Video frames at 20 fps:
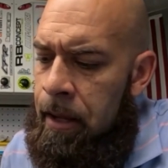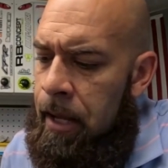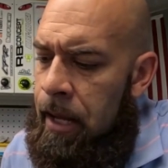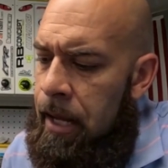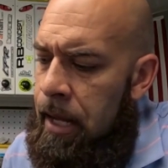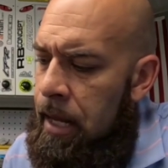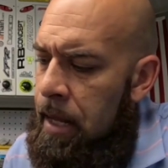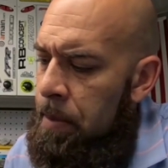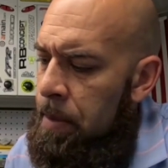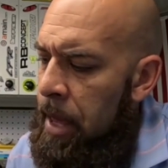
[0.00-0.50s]

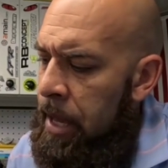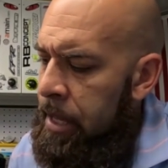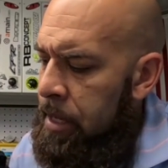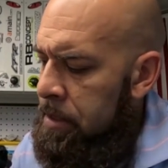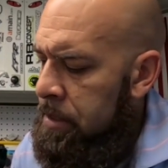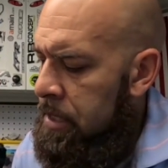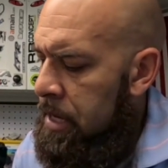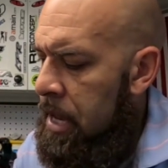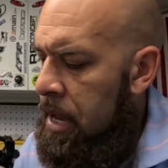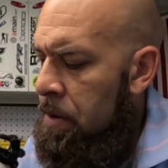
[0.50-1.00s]
Like I
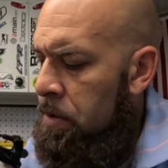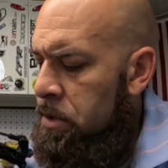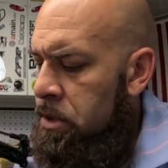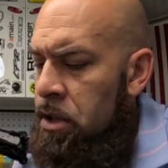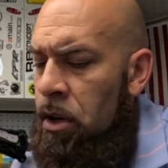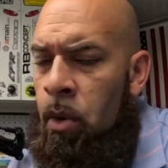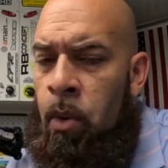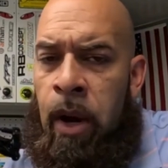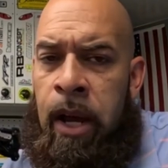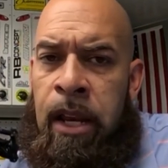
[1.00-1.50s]
said, we're
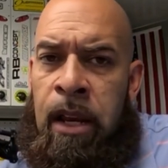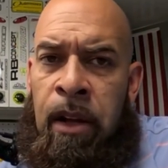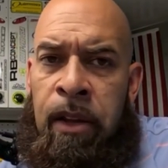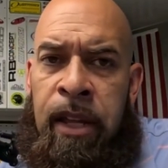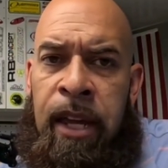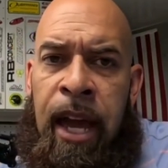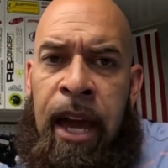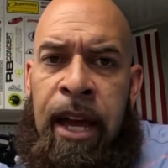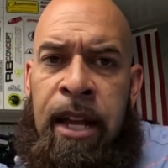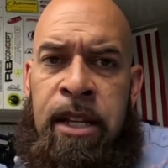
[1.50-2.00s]
still waiting on
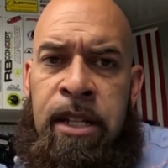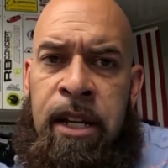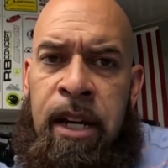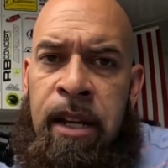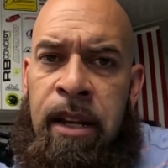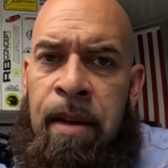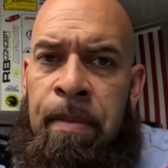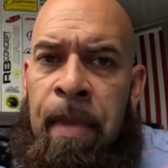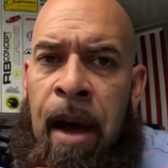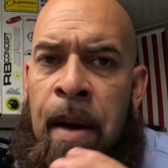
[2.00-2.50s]
the
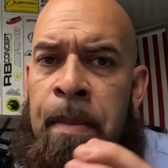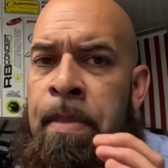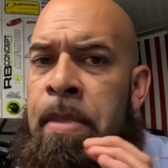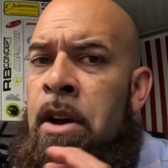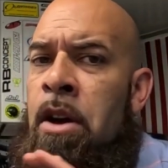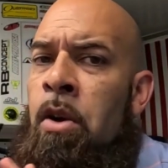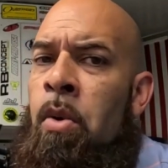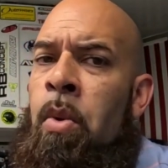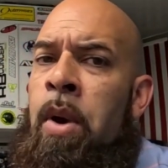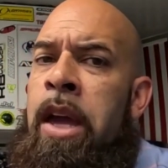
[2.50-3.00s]
engine. It might be
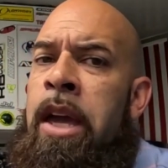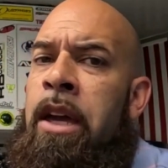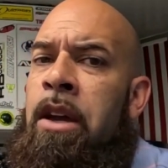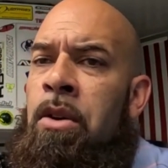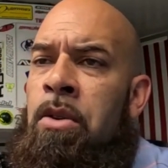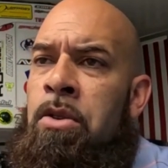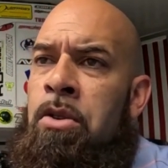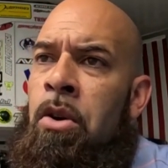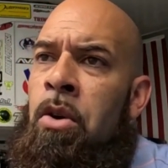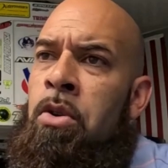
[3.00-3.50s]
a week
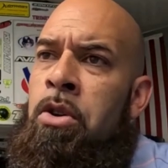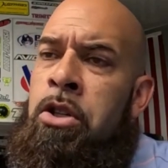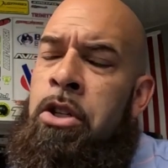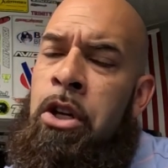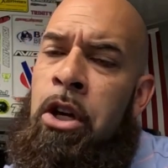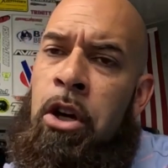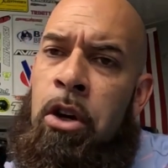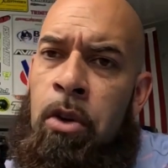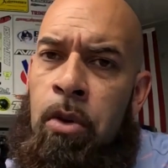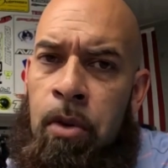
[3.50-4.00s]
or
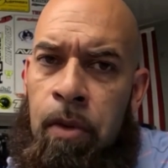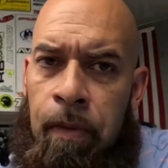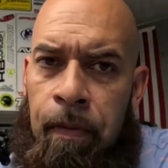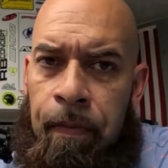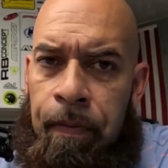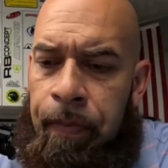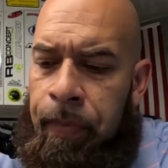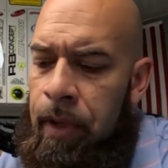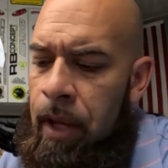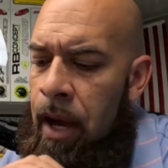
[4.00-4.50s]
2.
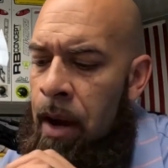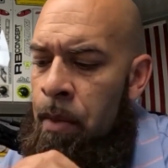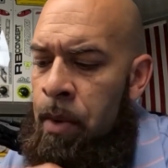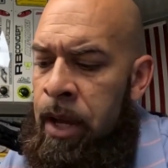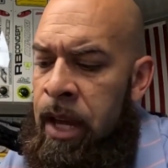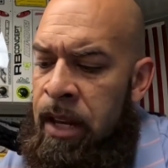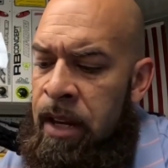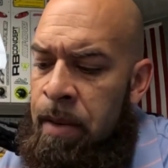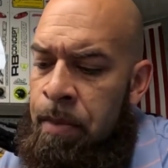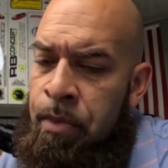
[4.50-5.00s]
We're
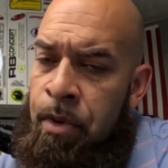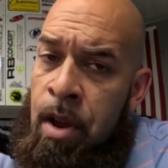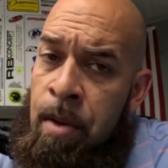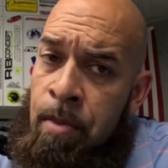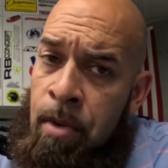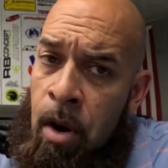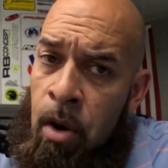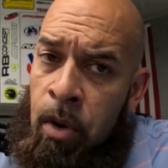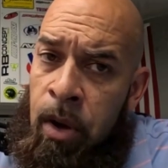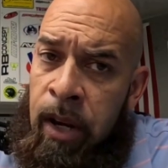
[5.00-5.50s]
getting it
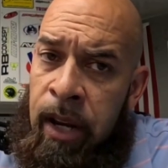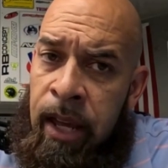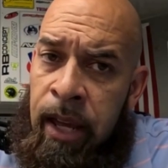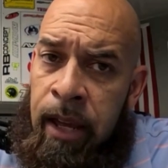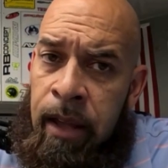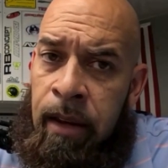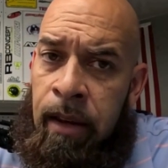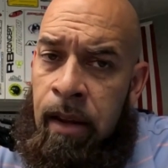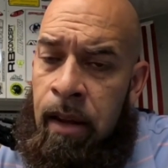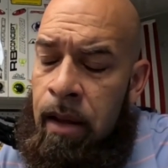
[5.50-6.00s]
pre-broken
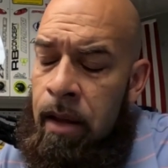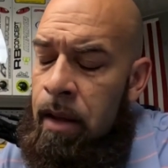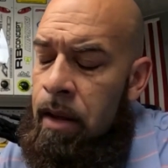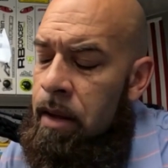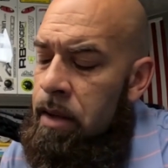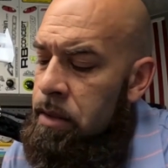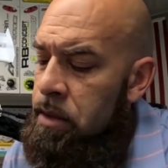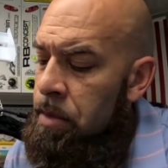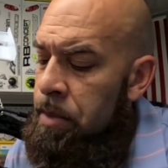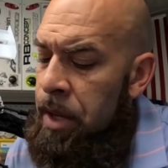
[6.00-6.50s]
in.
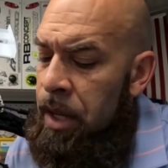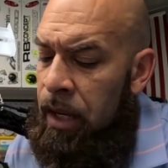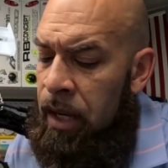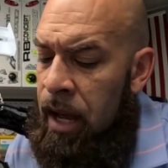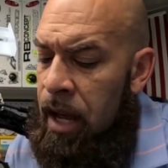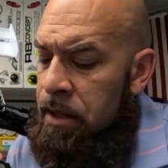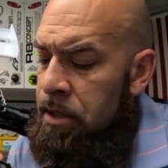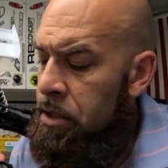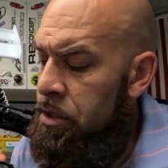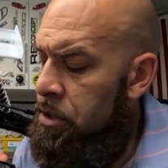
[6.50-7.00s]
It's going to be a
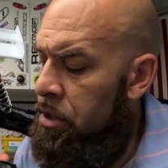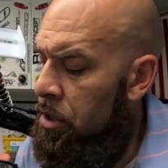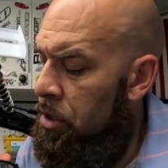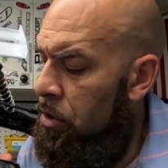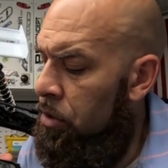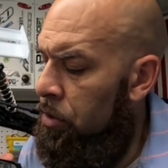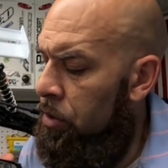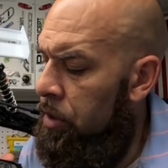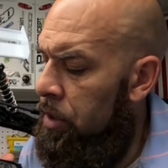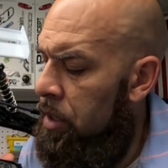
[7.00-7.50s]
lossy
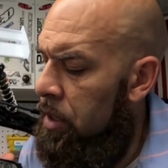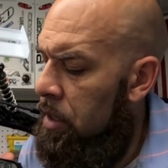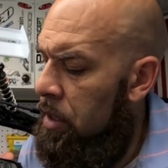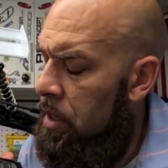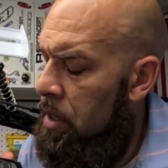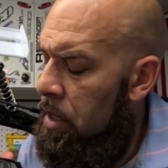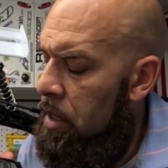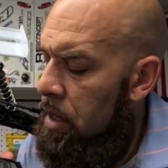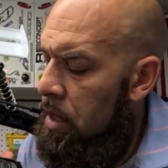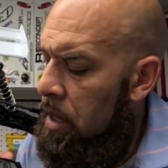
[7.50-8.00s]
tuned.
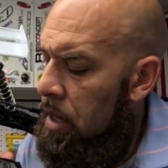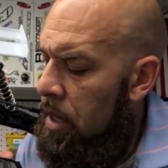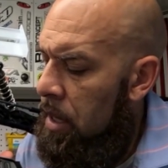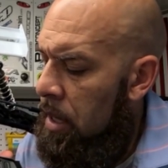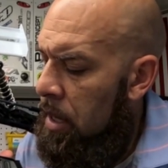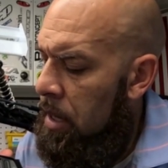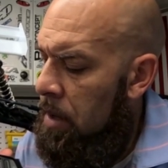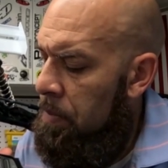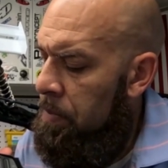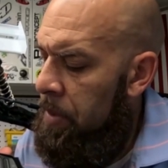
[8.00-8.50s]

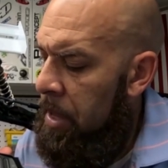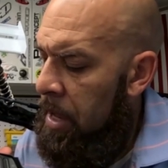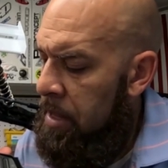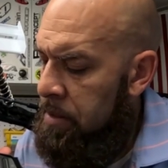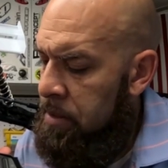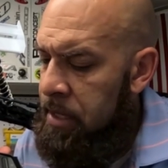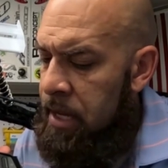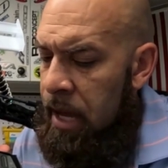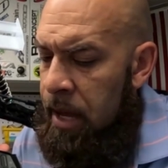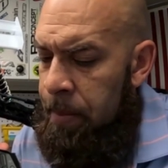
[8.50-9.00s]
That's
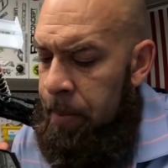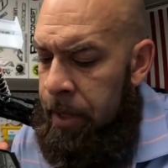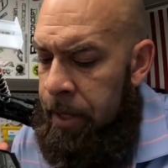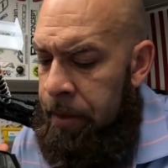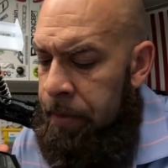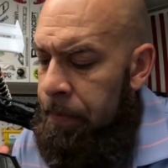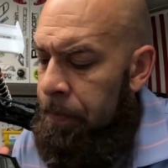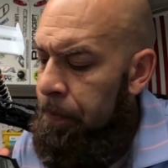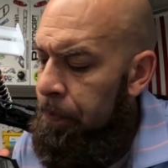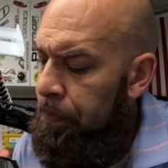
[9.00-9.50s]

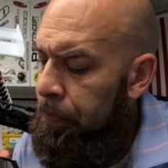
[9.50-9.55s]
coming,